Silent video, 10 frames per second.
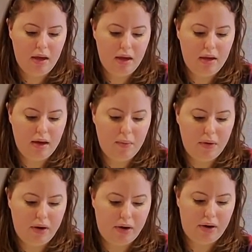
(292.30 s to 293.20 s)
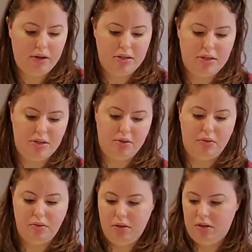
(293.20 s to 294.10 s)
And now what you're going to
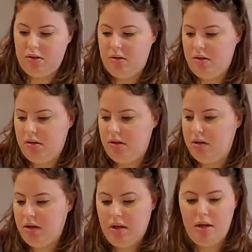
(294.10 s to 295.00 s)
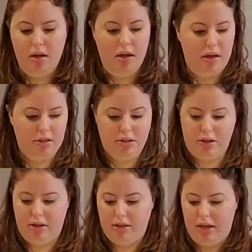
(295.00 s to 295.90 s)
do is you're
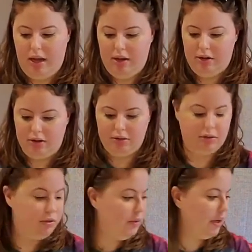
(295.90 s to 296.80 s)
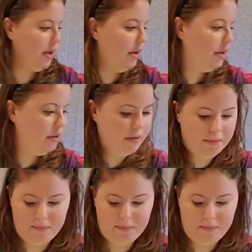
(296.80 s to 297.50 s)
going to take your glue again